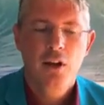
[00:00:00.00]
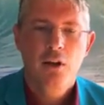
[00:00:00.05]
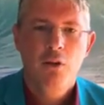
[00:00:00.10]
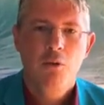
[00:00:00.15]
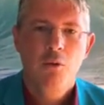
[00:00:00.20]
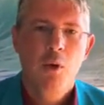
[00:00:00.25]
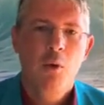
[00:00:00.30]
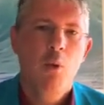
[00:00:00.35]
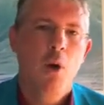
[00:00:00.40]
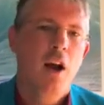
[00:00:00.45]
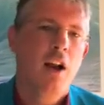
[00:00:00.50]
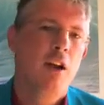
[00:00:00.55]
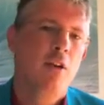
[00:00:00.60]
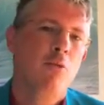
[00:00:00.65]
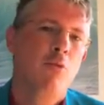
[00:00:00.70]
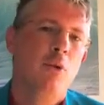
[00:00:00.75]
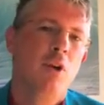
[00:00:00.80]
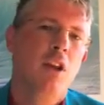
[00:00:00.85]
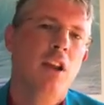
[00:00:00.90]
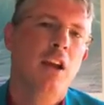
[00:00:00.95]
We want to
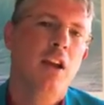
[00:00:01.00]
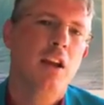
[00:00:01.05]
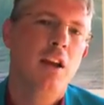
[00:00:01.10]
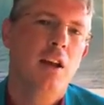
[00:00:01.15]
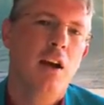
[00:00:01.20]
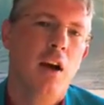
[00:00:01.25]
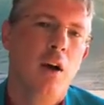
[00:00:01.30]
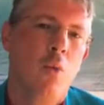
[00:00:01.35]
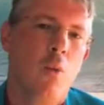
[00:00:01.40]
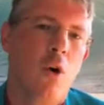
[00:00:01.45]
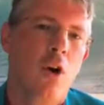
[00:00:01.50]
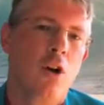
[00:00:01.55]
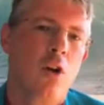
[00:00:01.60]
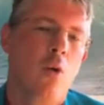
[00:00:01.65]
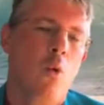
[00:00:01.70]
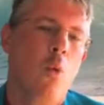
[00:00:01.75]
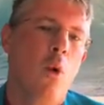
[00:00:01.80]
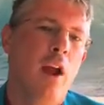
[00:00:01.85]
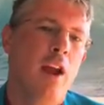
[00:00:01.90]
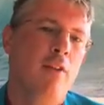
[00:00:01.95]
really work
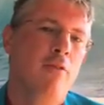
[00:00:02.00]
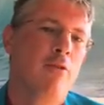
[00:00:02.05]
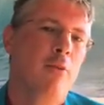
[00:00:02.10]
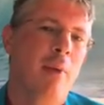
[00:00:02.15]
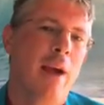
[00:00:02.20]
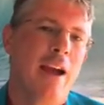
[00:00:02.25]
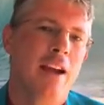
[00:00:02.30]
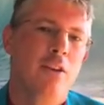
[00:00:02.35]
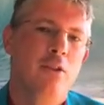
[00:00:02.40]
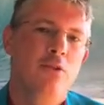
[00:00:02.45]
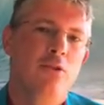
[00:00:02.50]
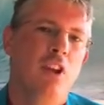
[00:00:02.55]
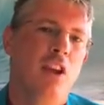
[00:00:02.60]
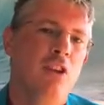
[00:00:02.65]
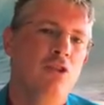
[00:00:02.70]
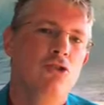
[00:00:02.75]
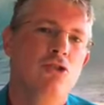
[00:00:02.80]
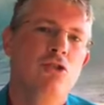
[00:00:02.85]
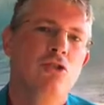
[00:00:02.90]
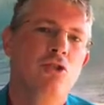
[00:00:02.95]
away from
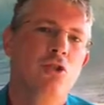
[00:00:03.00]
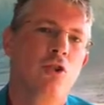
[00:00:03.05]
accusations,